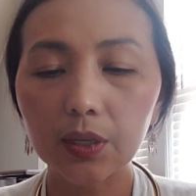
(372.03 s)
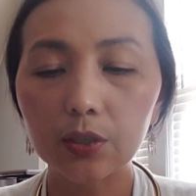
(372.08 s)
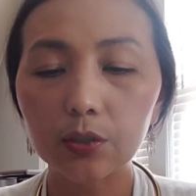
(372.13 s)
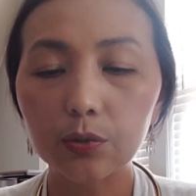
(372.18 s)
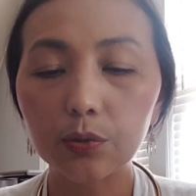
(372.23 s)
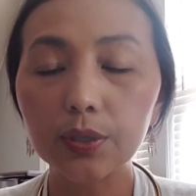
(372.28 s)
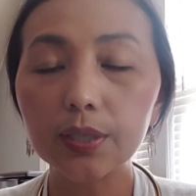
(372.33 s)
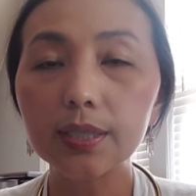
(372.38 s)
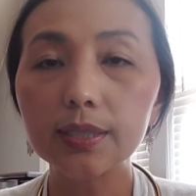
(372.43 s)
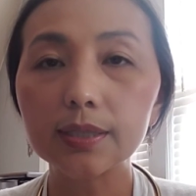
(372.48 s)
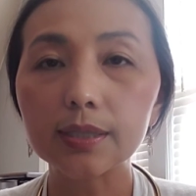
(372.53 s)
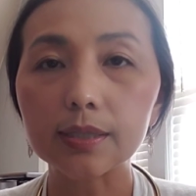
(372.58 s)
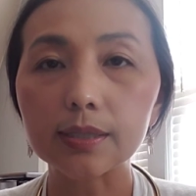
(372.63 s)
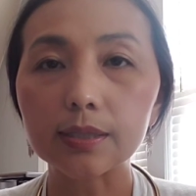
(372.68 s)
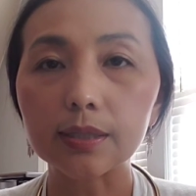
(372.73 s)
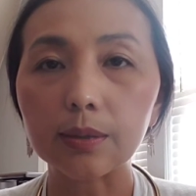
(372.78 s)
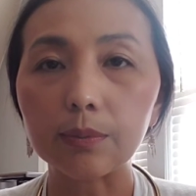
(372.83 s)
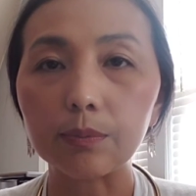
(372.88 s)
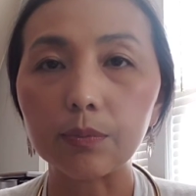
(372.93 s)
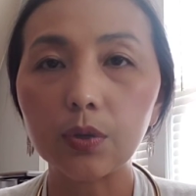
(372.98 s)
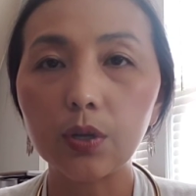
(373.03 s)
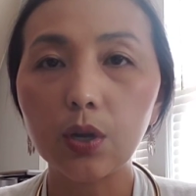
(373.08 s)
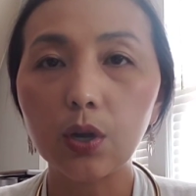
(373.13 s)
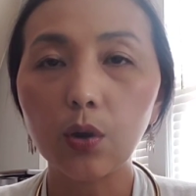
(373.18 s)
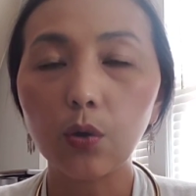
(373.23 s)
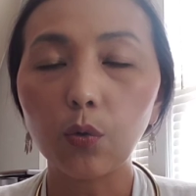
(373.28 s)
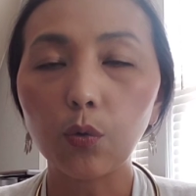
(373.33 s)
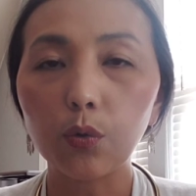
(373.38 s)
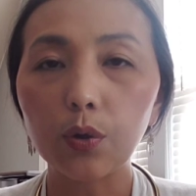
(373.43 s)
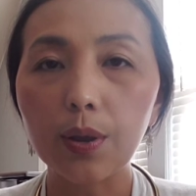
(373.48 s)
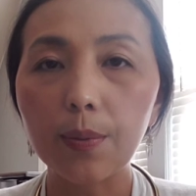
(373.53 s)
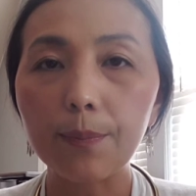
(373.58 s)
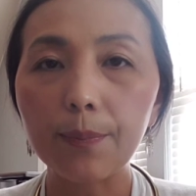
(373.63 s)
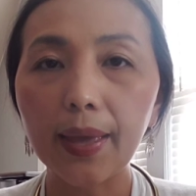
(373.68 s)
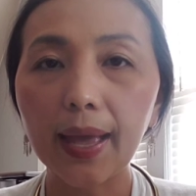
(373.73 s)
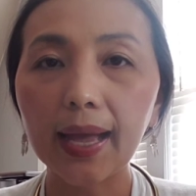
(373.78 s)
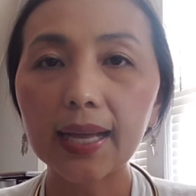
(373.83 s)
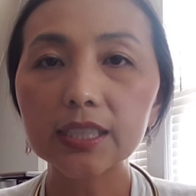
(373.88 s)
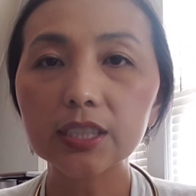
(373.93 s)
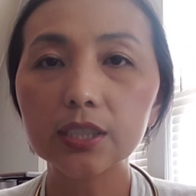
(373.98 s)
criticism or
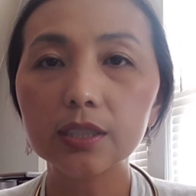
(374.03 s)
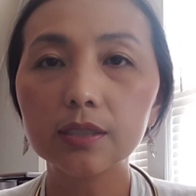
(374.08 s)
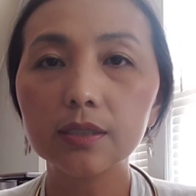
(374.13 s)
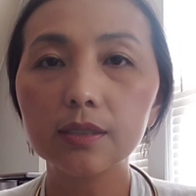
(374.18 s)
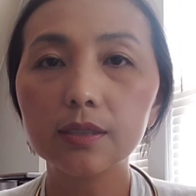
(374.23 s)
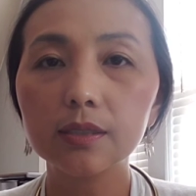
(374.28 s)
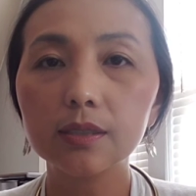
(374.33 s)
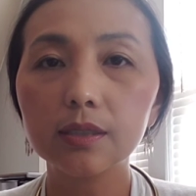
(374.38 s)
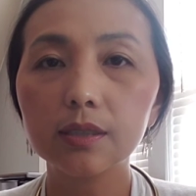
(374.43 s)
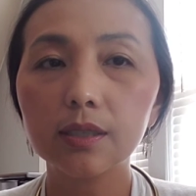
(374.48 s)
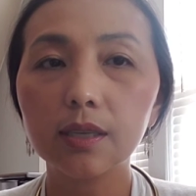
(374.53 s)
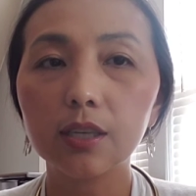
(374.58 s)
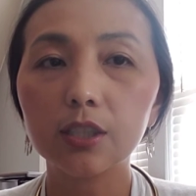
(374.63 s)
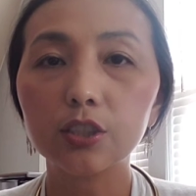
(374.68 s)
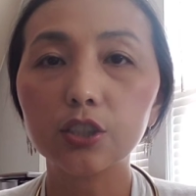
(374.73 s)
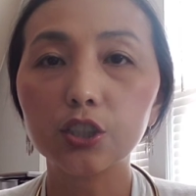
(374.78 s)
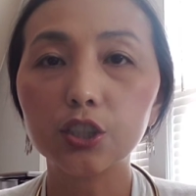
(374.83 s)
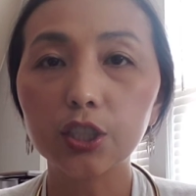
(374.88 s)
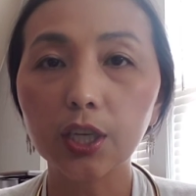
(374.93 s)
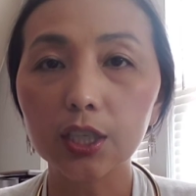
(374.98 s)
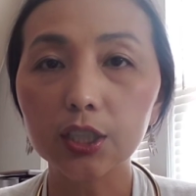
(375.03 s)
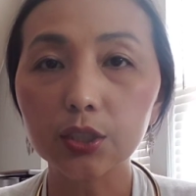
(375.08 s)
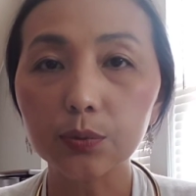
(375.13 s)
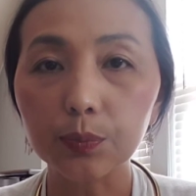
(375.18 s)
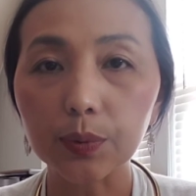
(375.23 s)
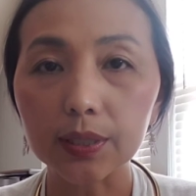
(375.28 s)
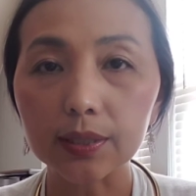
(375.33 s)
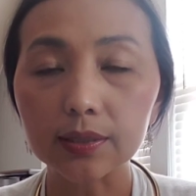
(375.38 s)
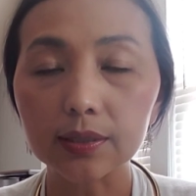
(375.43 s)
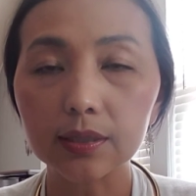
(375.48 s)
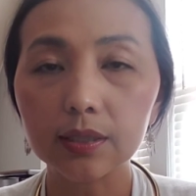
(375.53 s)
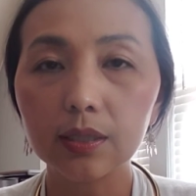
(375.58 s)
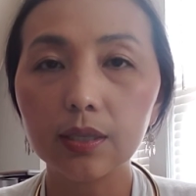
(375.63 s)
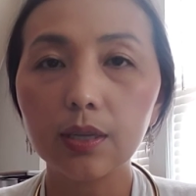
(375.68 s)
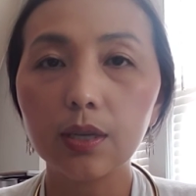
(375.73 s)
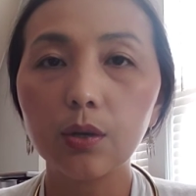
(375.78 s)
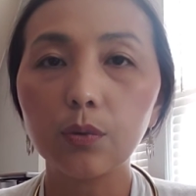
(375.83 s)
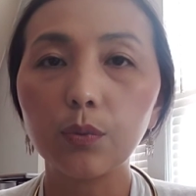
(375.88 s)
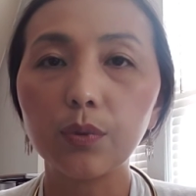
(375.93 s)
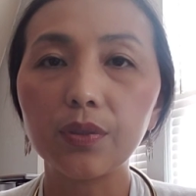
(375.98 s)
imagined judgment
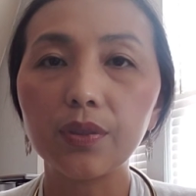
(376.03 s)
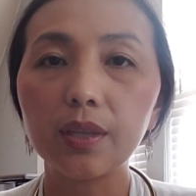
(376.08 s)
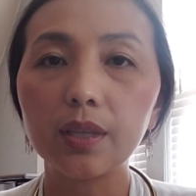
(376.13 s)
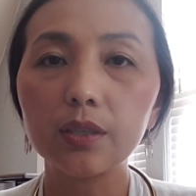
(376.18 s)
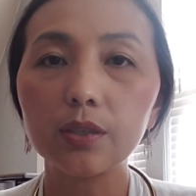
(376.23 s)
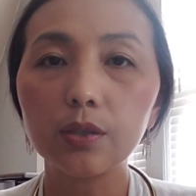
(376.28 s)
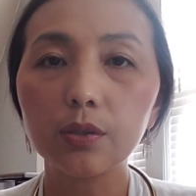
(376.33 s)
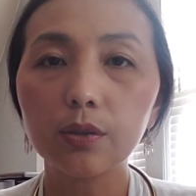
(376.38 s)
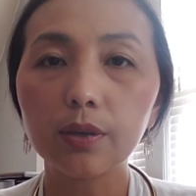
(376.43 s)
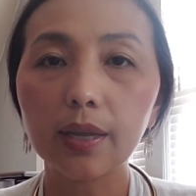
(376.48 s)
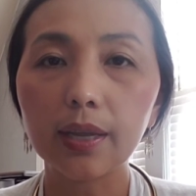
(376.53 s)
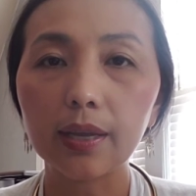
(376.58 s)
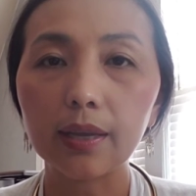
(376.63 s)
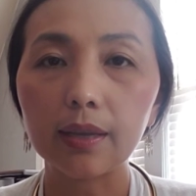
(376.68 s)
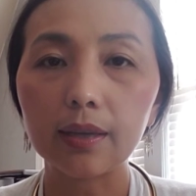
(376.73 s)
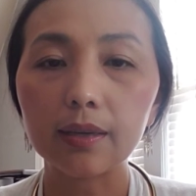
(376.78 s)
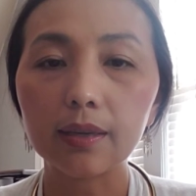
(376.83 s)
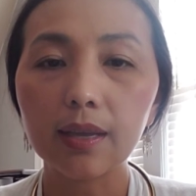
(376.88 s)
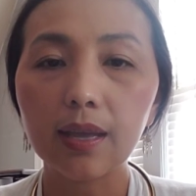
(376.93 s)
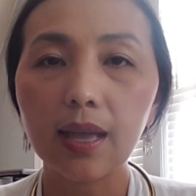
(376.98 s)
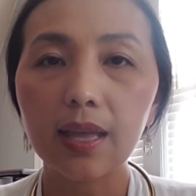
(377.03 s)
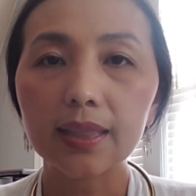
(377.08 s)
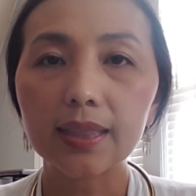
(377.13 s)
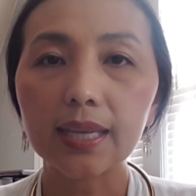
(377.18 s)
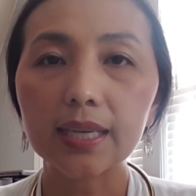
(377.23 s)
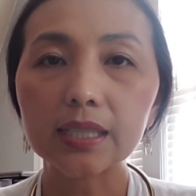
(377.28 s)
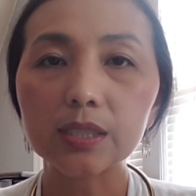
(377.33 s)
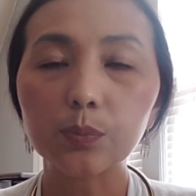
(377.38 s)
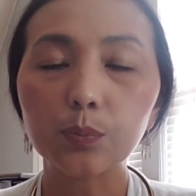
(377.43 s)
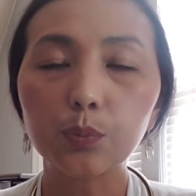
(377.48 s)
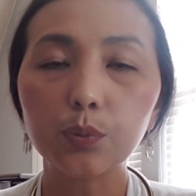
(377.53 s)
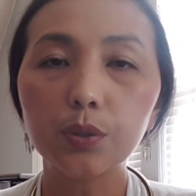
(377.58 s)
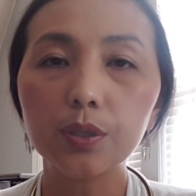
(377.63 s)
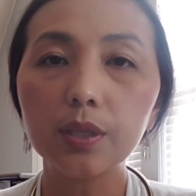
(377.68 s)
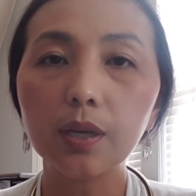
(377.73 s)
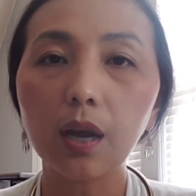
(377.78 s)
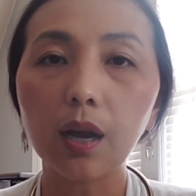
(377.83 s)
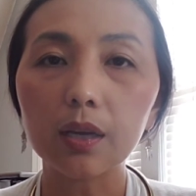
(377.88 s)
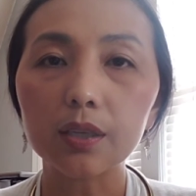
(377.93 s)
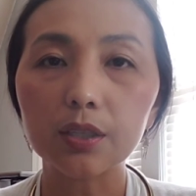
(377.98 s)
within your head that is
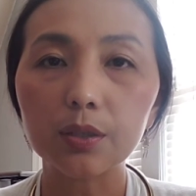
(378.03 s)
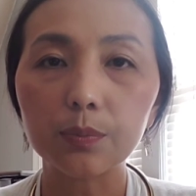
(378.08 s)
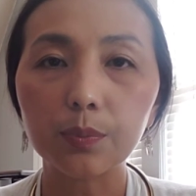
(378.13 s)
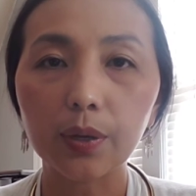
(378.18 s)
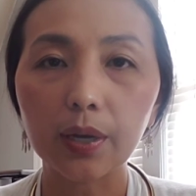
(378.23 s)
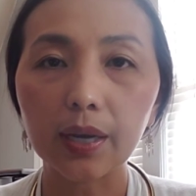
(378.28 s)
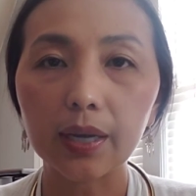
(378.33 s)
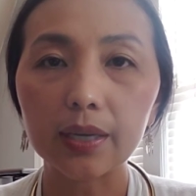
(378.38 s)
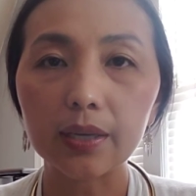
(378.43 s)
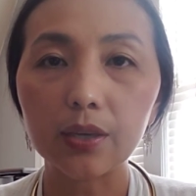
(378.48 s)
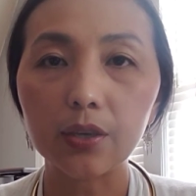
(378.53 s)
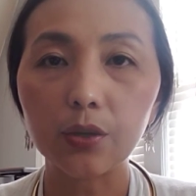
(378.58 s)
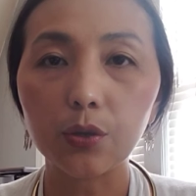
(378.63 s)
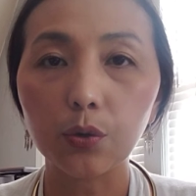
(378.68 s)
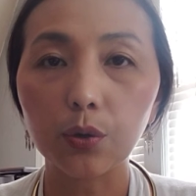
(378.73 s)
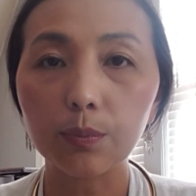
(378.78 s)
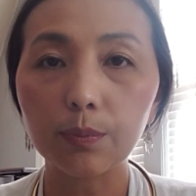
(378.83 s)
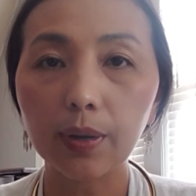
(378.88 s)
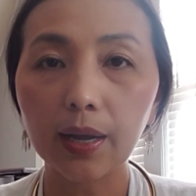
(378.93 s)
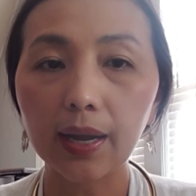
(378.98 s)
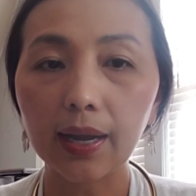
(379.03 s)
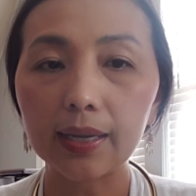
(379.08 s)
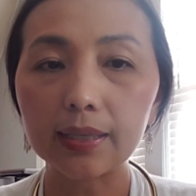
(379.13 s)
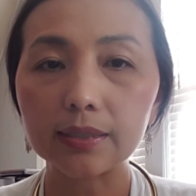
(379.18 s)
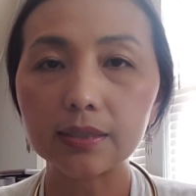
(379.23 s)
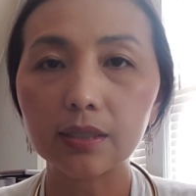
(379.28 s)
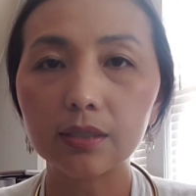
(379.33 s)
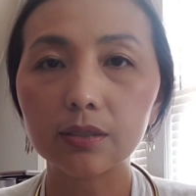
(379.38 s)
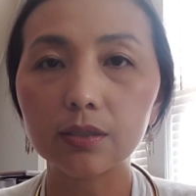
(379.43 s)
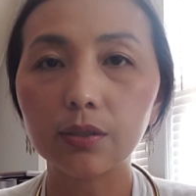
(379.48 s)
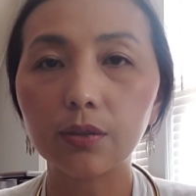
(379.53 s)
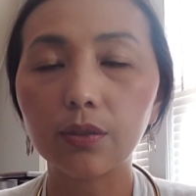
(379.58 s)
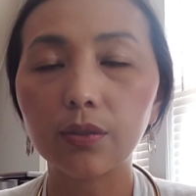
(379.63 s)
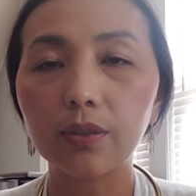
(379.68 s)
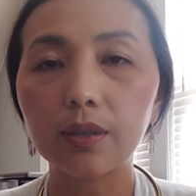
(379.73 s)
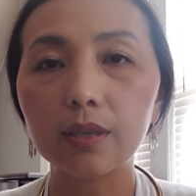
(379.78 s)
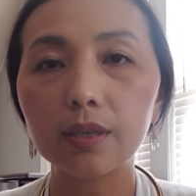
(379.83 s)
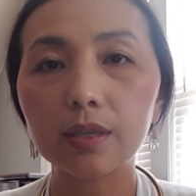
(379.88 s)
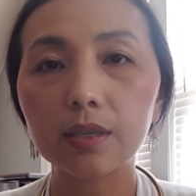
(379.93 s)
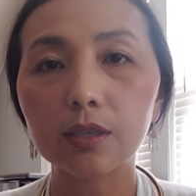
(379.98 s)
preoccupying your mind to
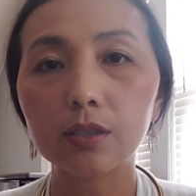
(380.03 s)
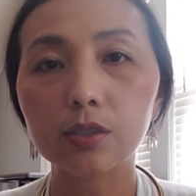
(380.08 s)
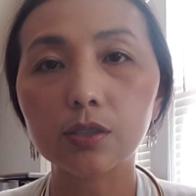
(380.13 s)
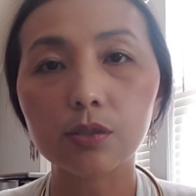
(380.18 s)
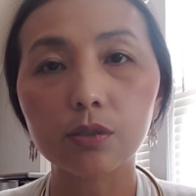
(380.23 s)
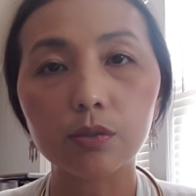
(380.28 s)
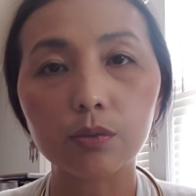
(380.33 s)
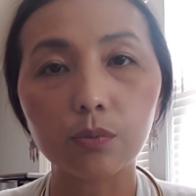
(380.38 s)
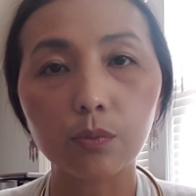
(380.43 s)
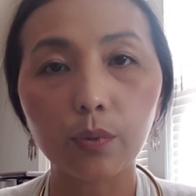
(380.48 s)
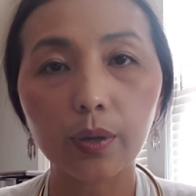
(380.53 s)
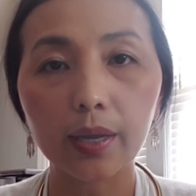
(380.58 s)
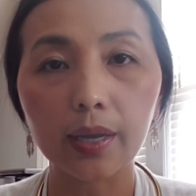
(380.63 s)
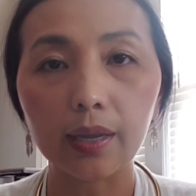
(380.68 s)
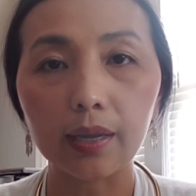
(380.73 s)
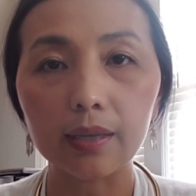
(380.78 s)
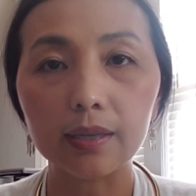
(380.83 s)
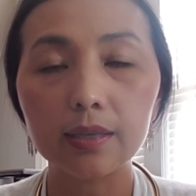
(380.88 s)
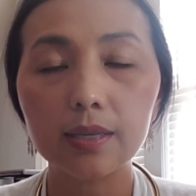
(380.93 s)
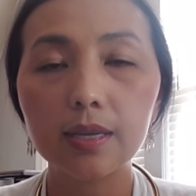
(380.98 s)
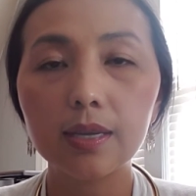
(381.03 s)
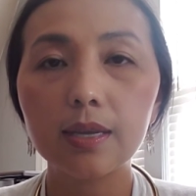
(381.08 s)
think in a certain way